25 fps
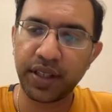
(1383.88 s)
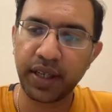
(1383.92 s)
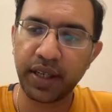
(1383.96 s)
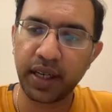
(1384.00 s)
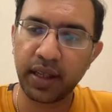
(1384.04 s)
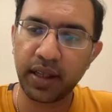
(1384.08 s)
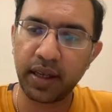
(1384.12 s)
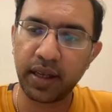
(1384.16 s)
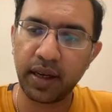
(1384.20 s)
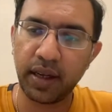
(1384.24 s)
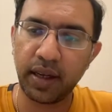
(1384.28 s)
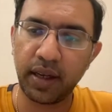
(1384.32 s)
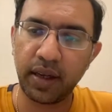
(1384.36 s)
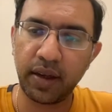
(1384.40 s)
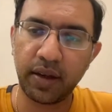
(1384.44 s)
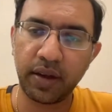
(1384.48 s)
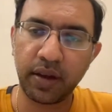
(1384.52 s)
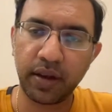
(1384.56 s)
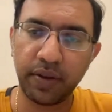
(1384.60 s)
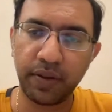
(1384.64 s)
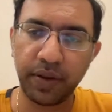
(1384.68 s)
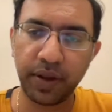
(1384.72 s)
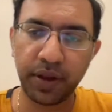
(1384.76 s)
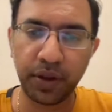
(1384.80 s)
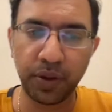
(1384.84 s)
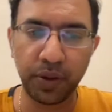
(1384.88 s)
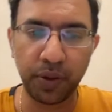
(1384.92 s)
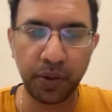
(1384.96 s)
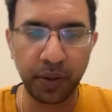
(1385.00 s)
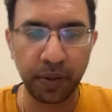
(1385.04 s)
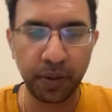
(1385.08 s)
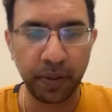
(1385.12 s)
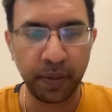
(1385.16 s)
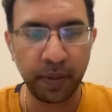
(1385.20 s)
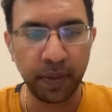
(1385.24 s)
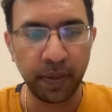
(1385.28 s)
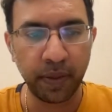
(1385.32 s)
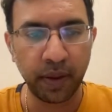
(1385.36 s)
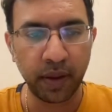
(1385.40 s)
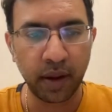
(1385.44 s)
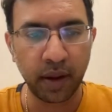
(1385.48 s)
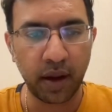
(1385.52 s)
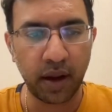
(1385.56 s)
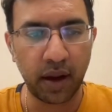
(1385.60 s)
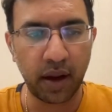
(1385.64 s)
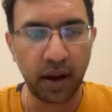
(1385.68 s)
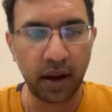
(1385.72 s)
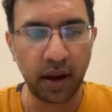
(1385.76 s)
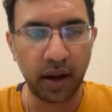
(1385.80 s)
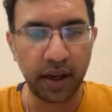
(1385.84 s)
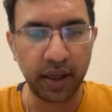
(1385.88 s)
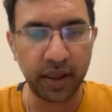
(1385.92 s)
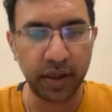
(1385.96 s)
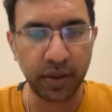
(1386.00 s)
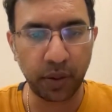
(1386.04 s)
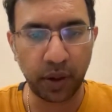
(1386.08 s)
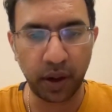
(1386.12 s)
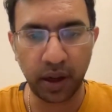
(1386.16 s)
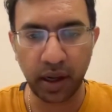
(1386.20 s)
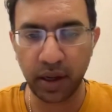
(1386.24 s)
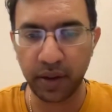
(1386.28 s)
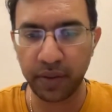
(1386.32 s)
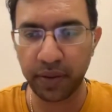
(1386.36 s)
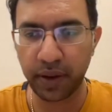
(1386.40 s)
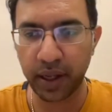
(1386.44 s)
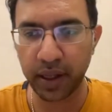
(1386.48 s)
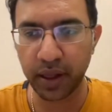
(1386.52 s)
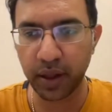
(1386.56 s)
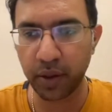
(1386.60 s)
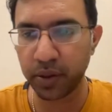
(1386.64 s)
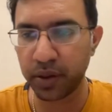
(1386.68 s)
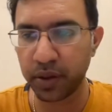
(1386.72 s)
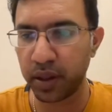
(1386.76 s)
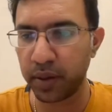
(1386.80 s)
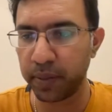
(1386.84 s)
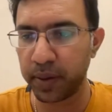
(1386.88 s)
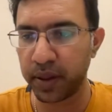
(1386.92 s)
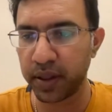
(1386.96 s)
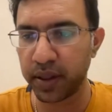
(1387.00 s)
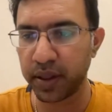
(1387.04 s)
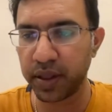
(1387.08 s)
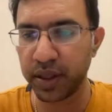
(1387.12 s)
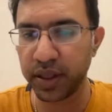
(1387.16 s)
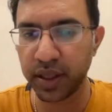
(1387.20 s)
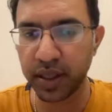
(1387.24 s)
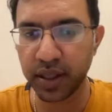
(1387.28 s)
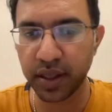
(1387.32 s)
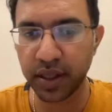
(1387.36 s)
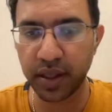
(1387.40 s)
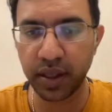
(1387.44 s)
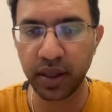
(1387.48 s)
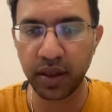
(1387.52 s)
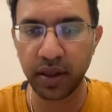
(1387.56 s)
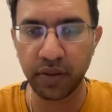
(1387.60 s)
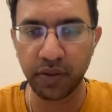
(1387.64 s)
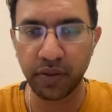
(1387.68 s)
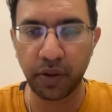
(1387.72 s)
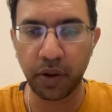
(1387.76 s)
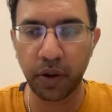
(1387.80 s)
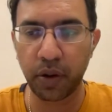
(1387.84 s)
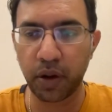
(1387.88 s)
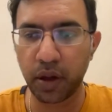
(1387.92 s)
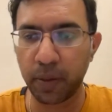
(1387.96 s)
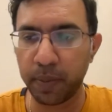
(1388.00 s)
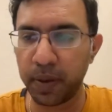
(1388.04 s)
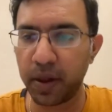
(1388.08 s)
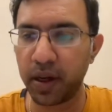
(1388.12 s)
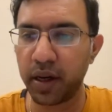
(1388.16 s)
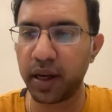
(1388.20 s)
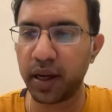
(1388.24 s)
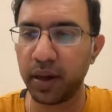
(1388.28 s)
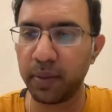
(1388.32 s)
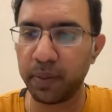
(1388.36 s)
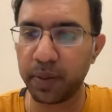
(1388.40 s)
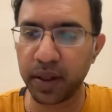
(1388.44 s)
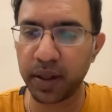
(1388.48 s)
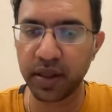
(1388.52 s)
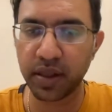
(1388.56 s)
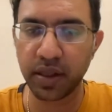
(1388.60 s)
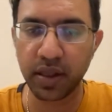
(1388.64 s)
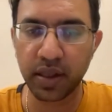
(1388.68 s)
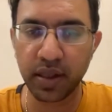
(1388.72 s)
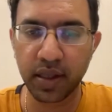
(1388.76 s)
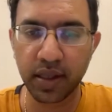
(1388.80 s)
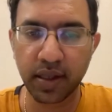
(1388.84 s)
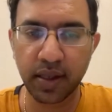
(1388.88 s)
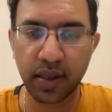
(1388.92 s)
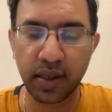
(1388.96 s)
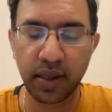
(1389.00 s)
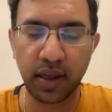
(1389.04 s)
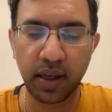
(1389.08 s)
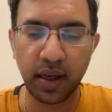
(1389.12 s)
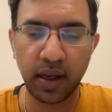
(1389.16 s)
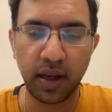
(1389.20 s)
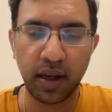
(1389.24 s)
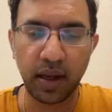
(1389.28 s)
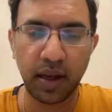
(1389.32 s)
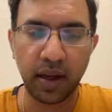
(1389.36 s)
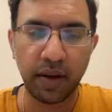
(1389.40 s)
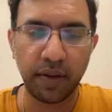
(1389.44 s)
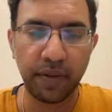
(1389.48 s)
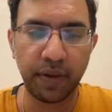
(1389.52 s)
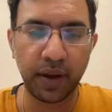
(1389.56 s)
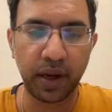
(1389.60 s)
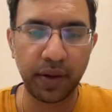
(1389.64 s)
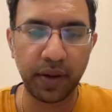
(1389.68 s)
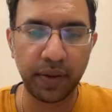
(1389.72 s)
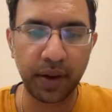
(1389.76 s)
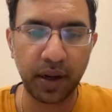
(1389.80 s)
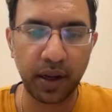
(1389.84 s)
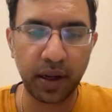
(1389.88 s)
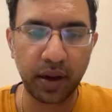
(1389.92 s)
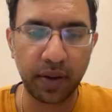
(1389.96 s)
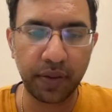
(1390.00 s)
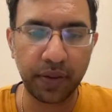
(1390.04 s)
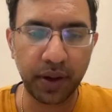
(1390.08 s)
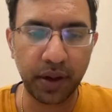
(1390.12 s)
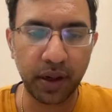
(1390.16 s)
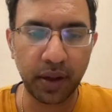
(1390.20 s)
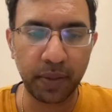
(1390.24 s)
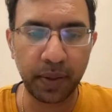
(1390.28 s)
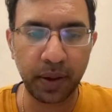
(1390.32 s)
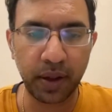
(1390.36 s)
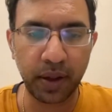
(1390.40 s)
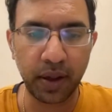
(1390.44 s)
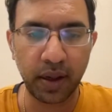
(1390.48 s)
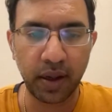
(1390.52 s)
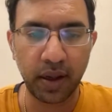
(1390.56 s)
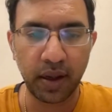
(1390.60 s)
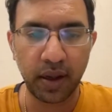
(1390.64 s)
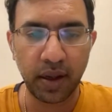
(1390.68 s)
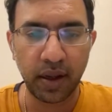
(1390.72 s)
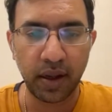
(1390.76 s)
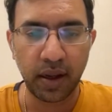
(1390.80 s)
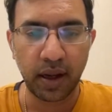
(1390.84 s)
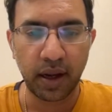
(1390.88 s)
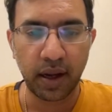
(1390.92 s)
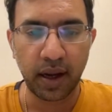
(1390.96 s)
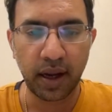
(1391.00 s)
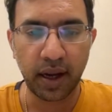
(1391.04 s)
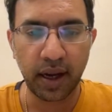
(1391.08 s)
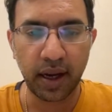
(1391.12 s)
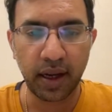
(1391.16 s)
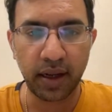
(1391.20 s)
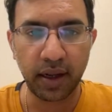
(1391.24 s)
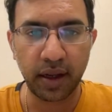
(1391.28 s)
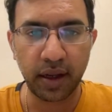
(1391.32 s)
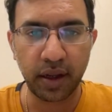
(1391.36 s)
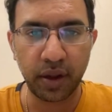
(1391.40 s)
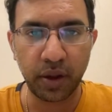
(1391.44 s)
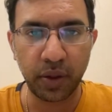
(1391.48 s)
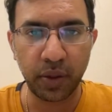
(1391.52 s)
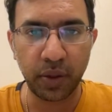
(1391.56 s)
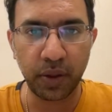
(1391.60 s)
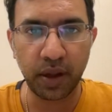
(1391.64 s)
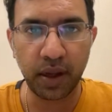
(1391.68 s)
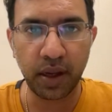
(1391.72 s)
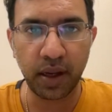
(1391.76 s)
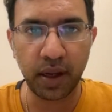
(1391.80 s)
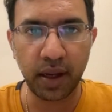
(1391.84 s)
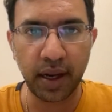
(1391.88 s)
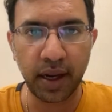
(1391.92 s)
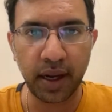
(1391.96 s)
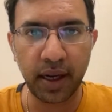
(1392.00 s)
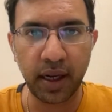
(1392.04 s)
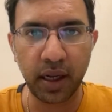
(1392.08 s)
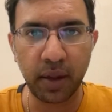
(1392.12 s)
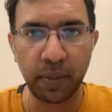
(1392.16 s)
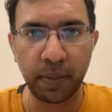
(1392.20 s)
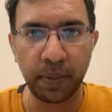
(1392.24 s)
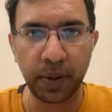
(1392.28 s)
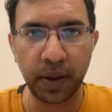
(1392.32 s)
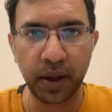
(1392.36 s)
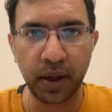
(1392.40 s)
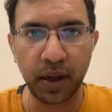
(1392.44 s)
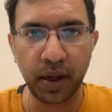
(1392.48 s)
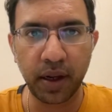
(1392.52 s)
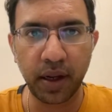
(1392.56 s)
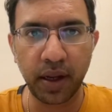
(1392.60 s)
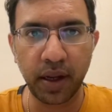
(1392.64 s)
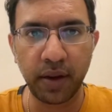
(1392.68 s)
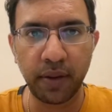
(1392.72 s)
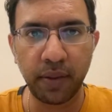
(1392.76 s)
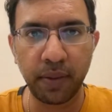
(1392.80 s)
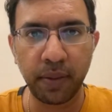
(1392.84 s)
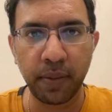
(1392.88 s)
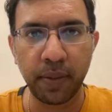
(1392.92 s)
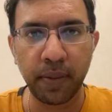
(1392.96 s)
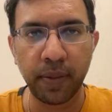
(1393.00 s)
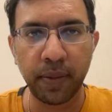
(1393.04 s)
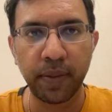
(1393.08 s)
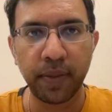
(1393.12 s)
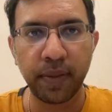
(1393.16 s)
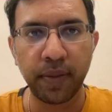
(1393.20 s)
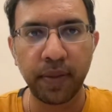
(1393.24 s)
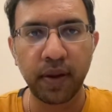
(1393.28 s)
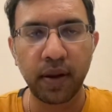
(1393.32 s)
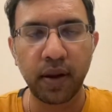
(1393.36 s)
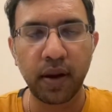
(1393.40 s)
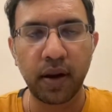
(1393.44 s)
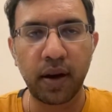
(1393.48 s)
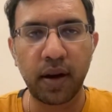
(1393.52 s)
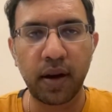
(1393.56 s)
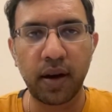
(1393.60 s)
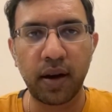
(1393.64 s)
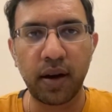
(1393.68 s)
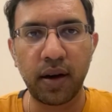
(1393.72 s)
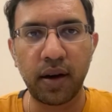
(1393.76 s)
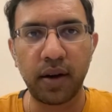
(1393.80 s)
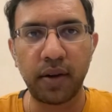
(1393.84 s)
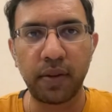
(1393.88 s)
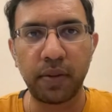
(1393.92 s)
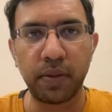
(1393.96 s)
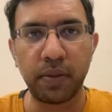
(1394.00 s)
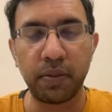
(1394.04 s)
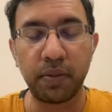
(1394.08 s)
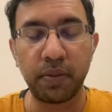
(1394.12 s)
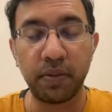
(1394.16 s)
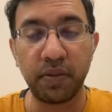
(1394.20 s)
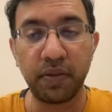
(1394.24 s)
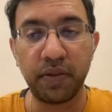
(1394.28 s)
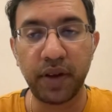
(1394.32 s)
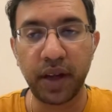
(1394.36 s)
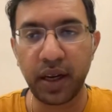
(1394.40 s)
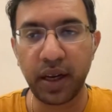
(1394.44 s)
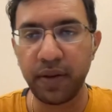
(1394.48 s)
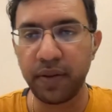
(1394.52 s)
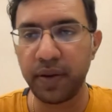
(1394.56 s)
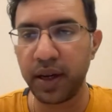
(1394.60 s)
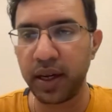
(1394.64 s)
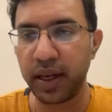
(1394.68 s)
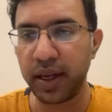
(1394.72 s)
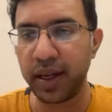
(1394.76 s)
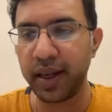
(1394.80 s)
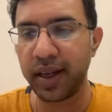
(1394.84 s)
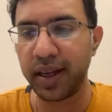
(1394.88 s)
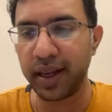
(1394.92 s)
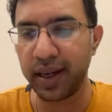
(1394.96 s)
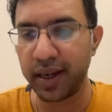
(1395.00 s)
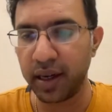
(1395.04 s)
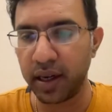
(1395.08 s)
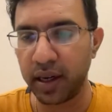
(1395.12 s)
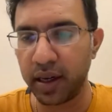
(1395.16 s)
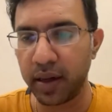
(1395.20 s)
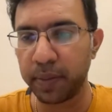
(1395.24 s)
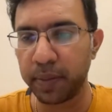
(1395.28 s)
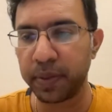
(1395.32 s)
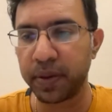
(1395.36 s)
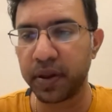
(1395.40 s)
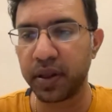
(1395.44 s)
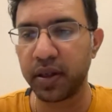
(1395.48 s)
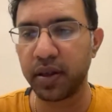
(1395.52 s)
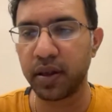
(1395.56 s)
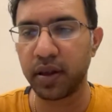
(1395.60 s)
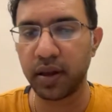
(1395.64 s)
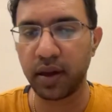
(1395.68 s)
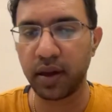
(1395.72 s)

share the link with you. It's only 5,000 plus GST, 4,999 plus GST, very affordable. And you will end up learning very in-depth